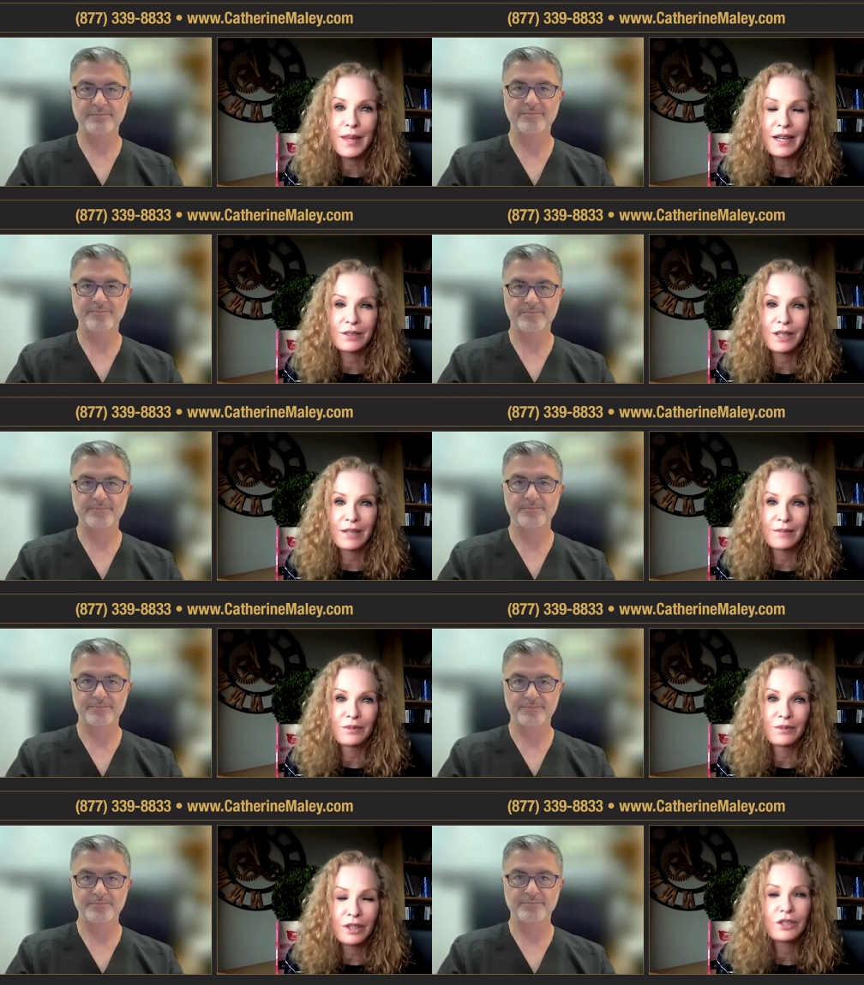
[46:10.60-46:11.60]
Speaker 1: and
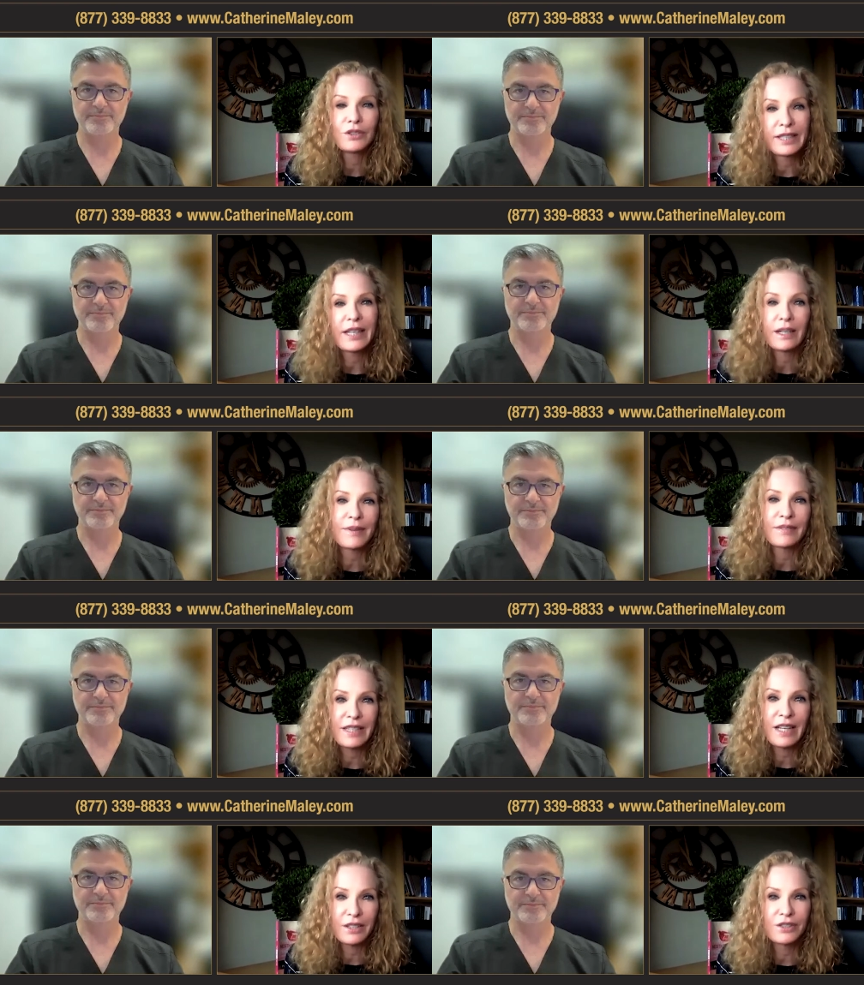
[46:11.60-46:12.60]
um, what you could get up every
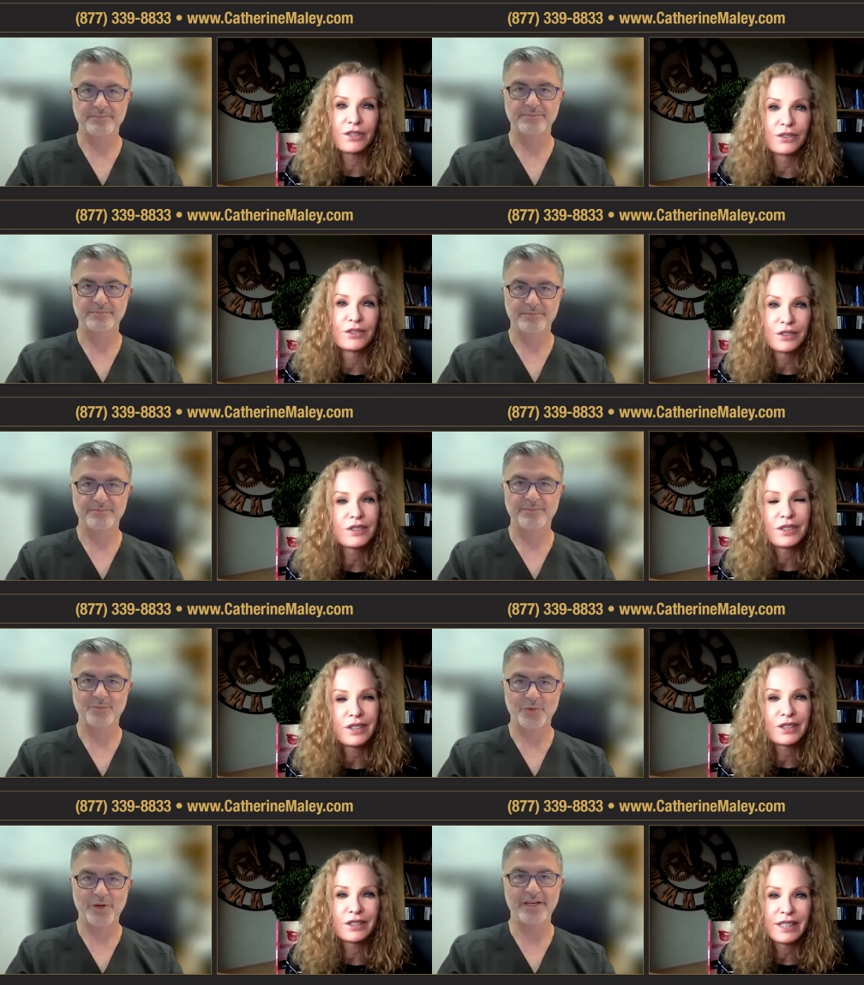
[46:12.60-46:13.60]
day and do. You
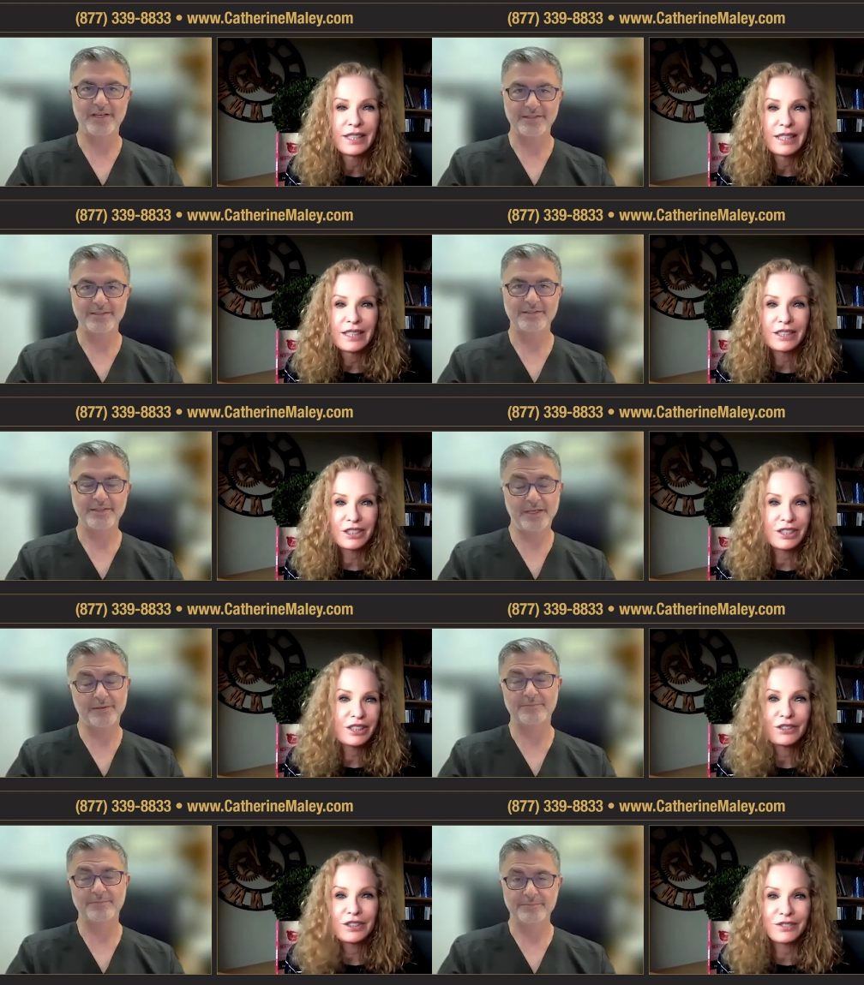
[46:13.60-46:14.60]
know, right. You're yeah.
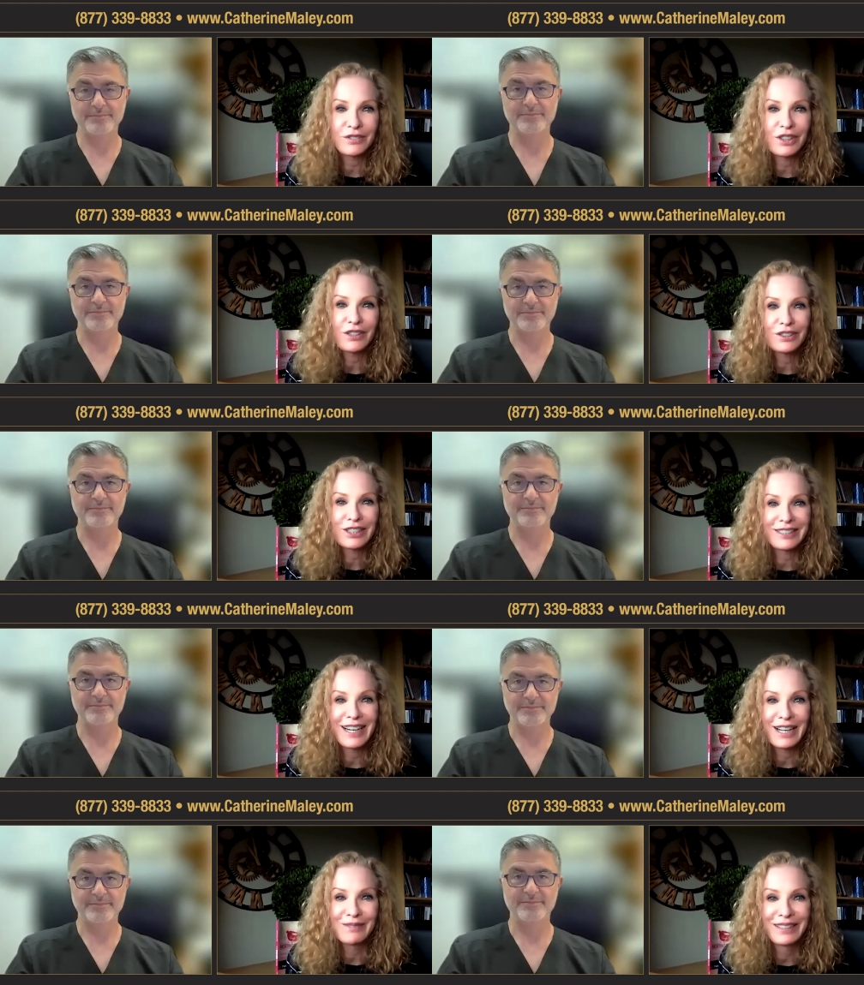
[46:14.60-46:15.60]
going to do this for an awful
Speaker 2: long
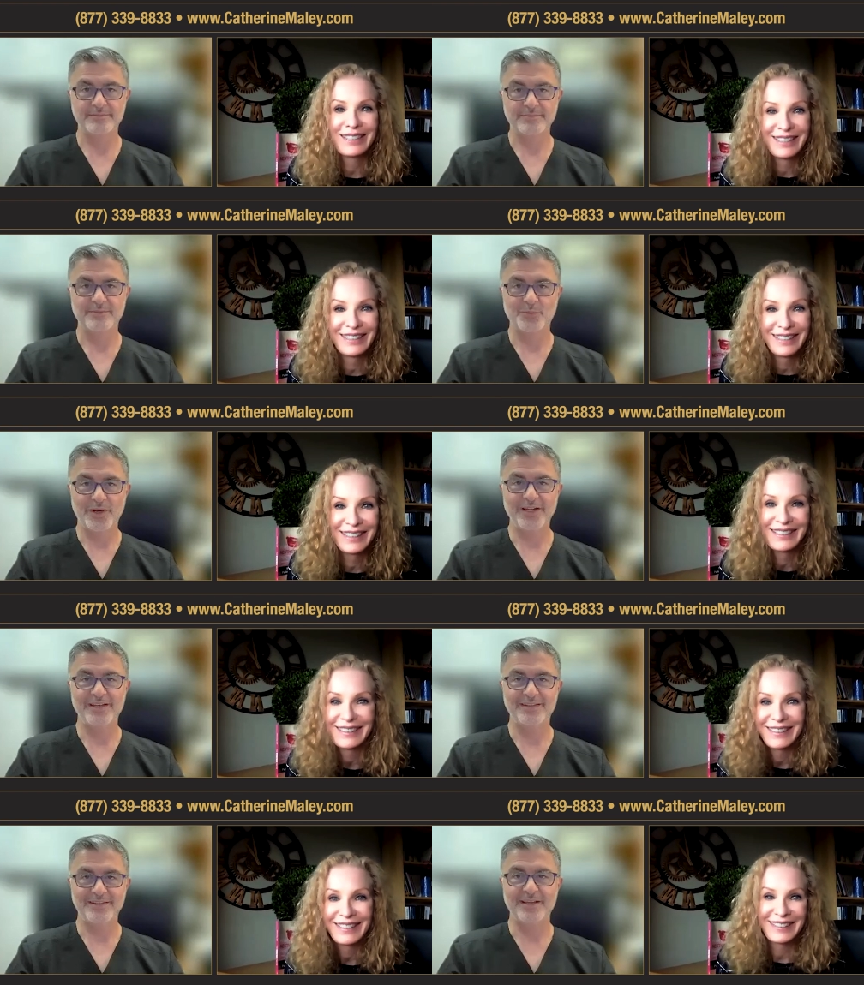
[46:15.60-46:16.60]
time. Right.
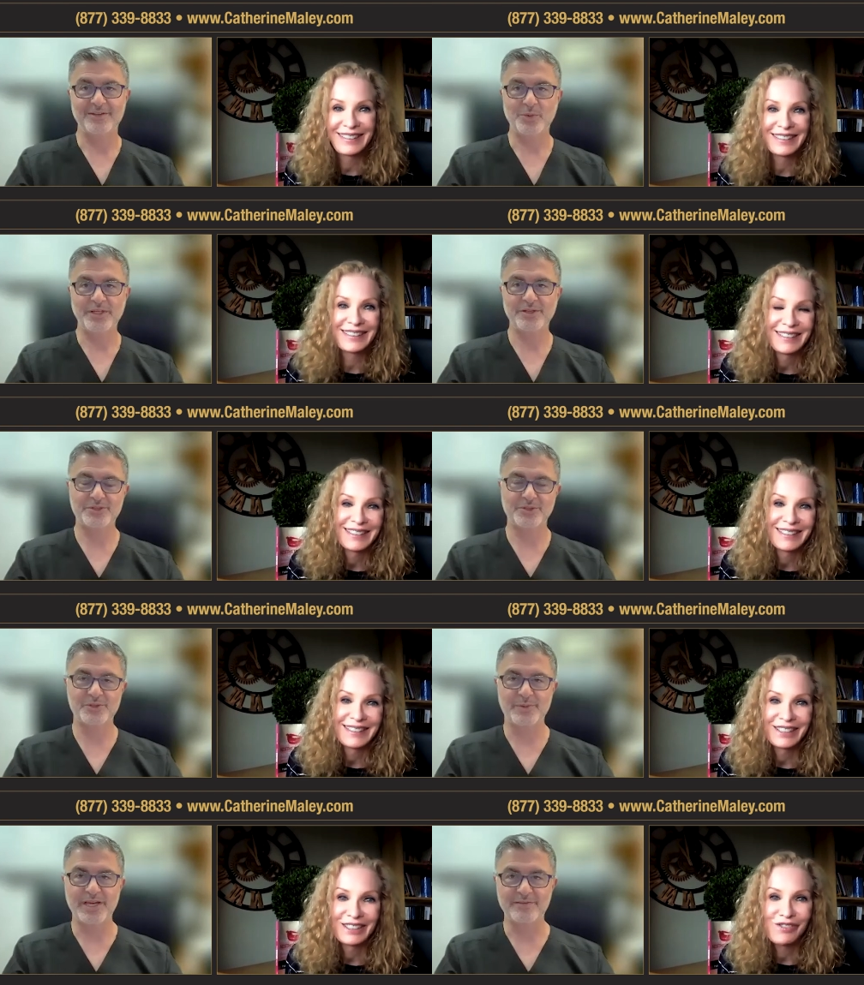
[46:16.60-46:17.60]
Yeah. twenty years
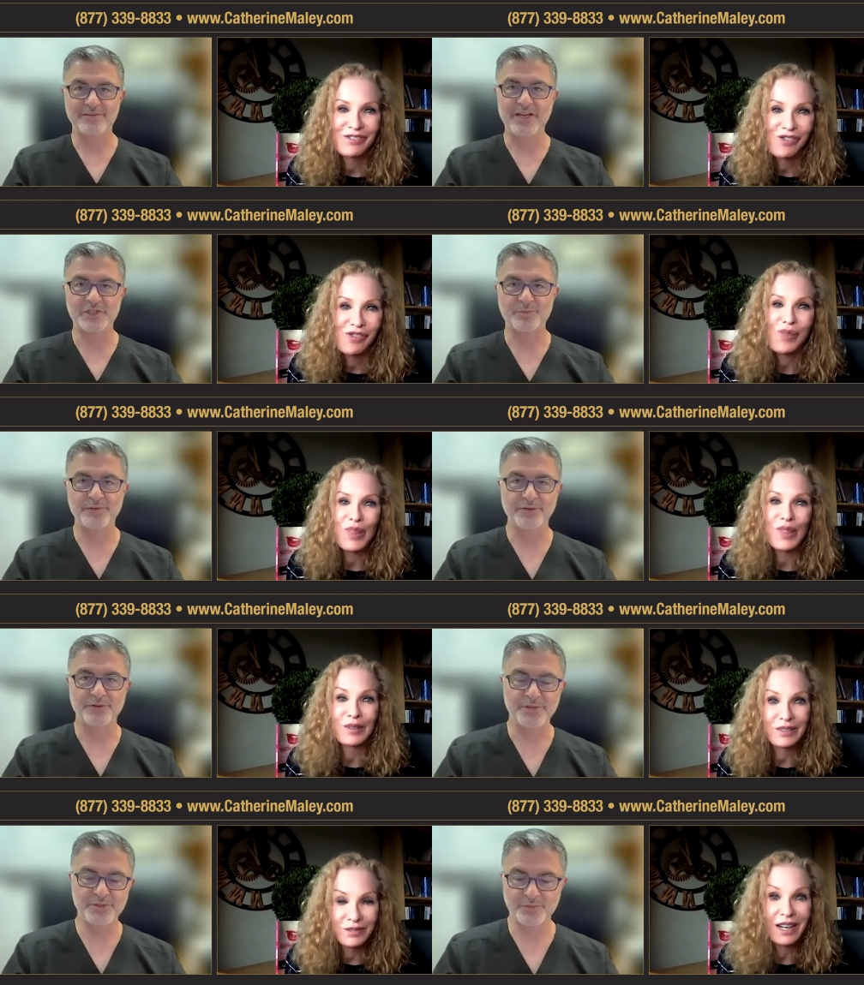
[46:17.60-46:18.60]
goes by in a flash, but if you're
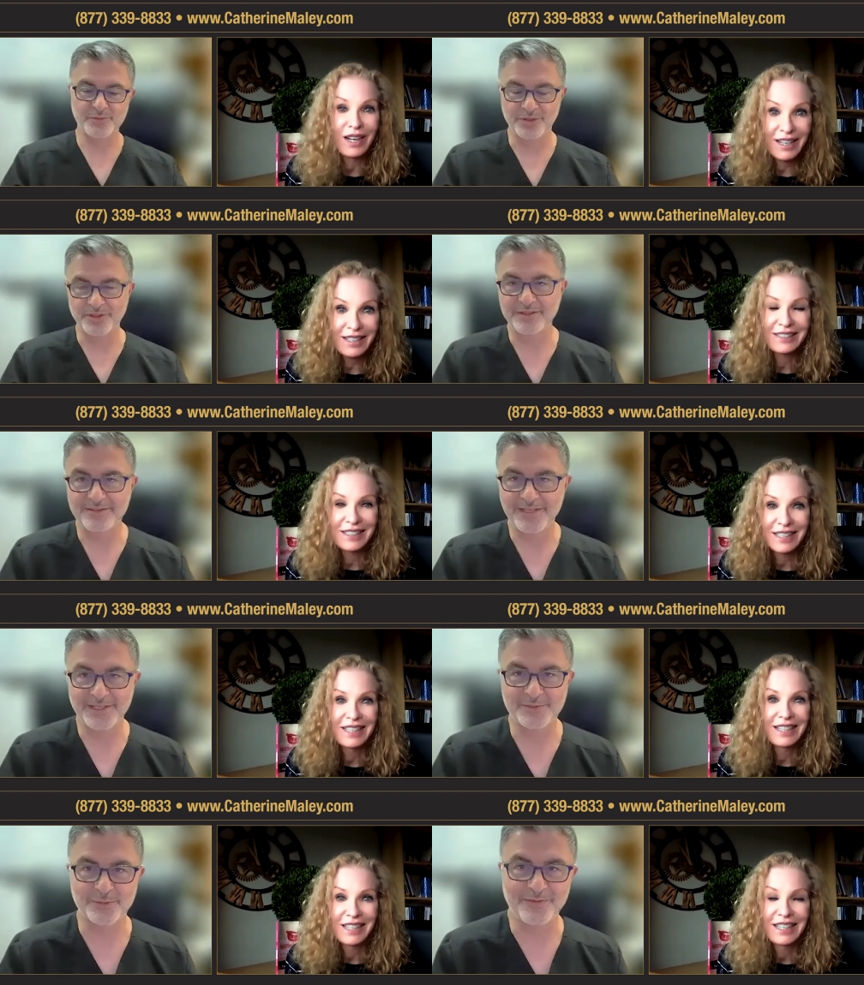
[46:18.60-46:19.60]
miserable, it
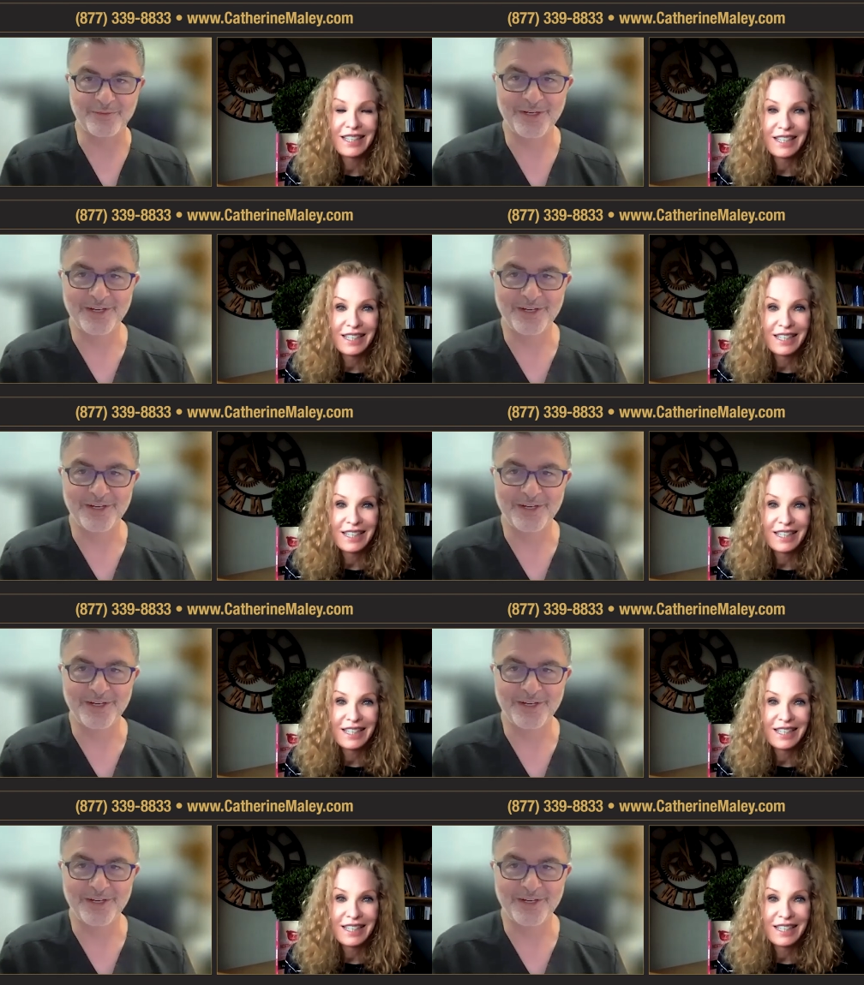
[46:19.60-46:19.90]
takes forever.